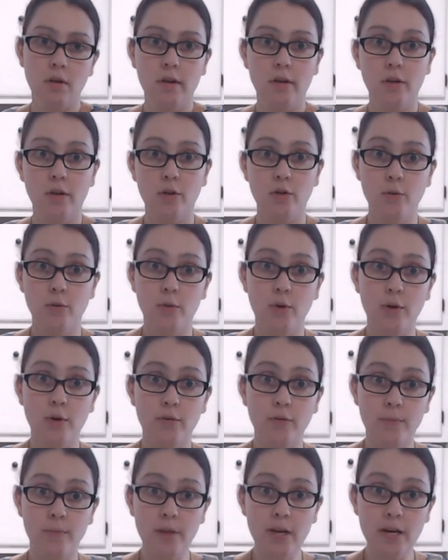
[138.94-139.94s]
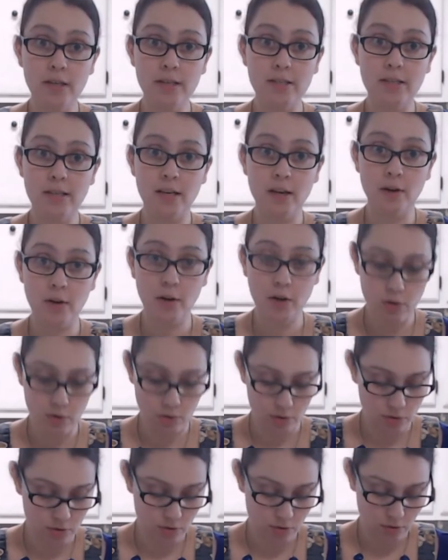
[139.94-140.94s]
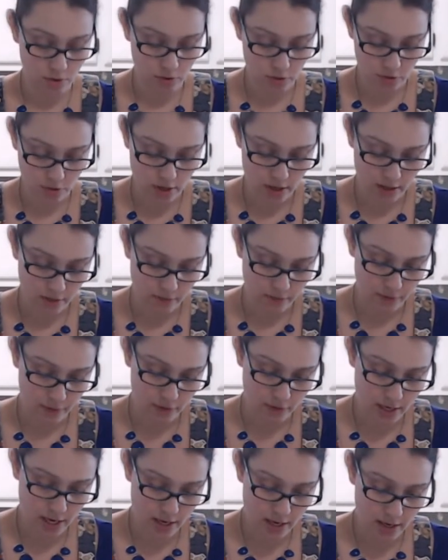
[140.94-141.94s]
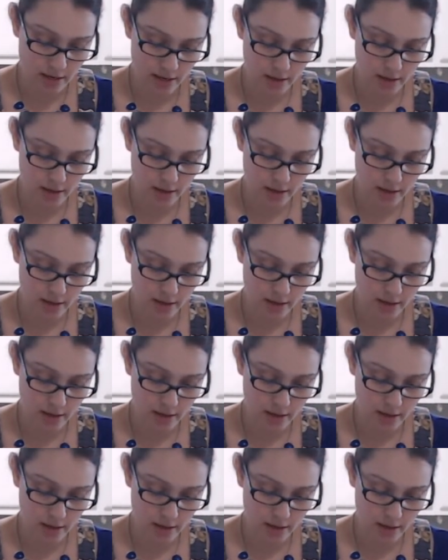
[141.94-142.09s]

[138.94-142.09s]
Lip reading: So we'll go from there and see how it goes. So let's crack the first egg.